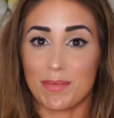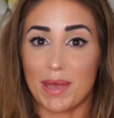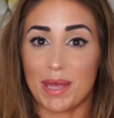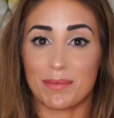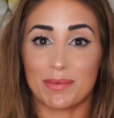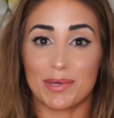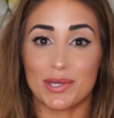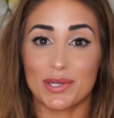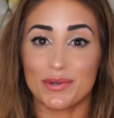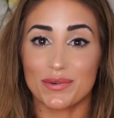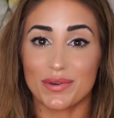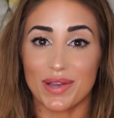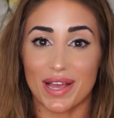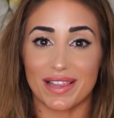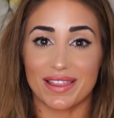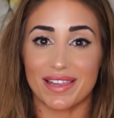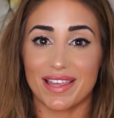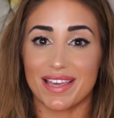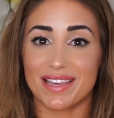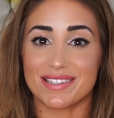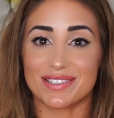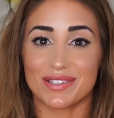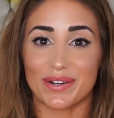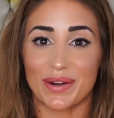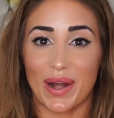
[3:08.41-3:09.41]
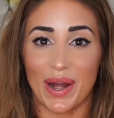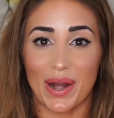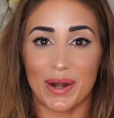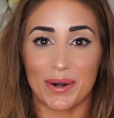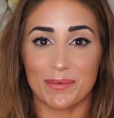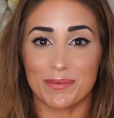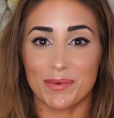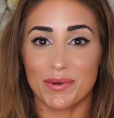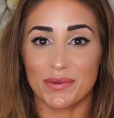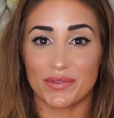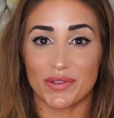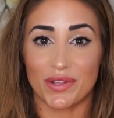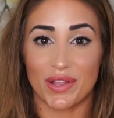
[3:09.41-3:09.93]
Maybe you get laser hair
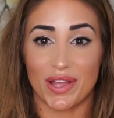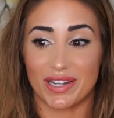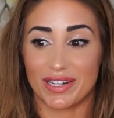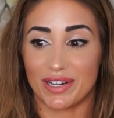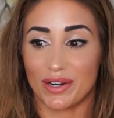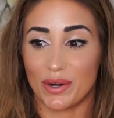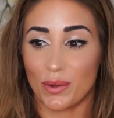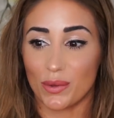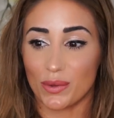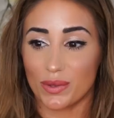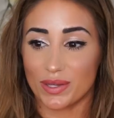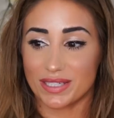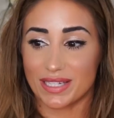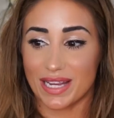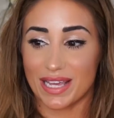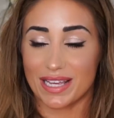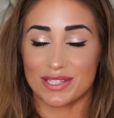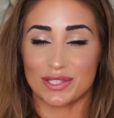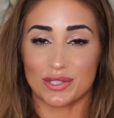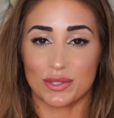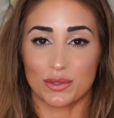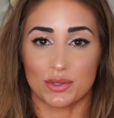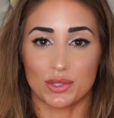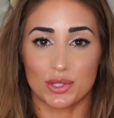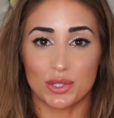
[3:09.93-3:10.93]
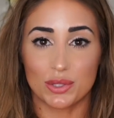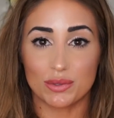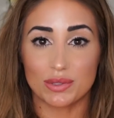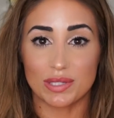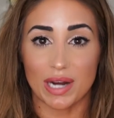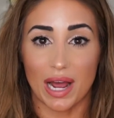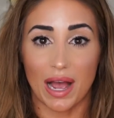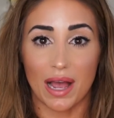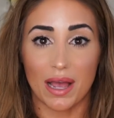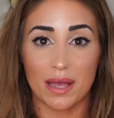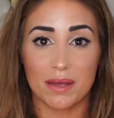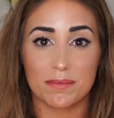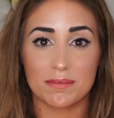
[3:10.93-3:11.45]
removal and it only takes you two
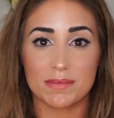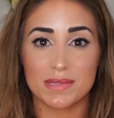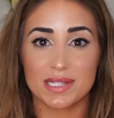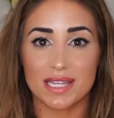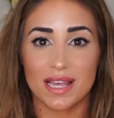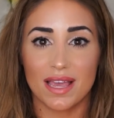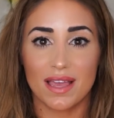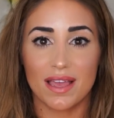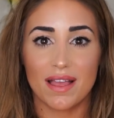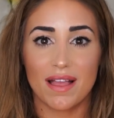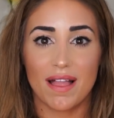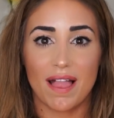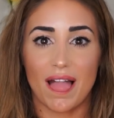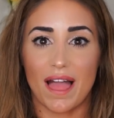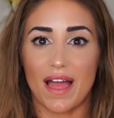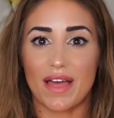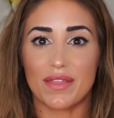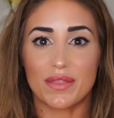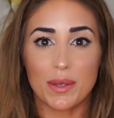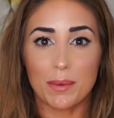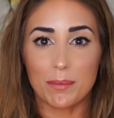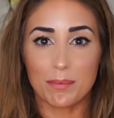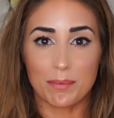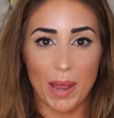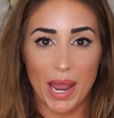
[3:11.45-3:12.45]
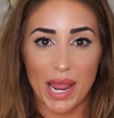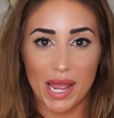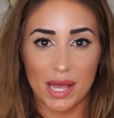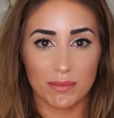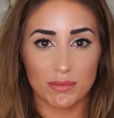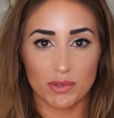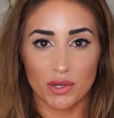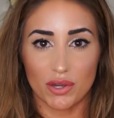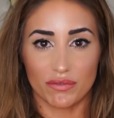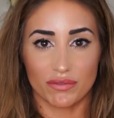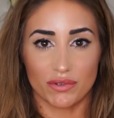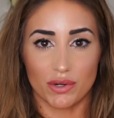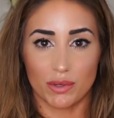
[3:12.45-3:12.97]
times and then
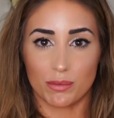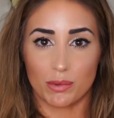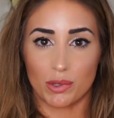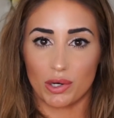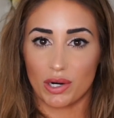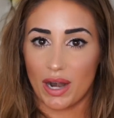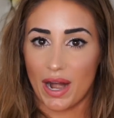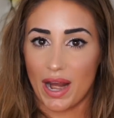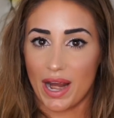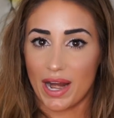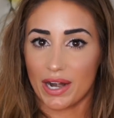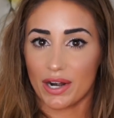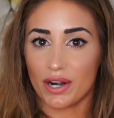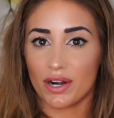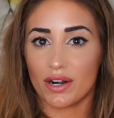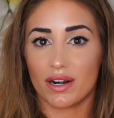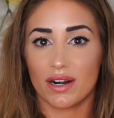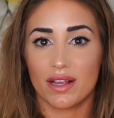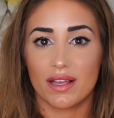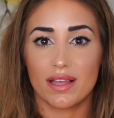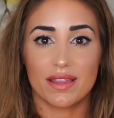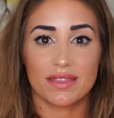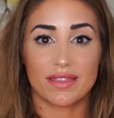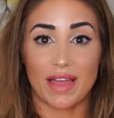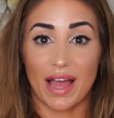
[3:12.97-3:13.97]
bam, you have no more hair.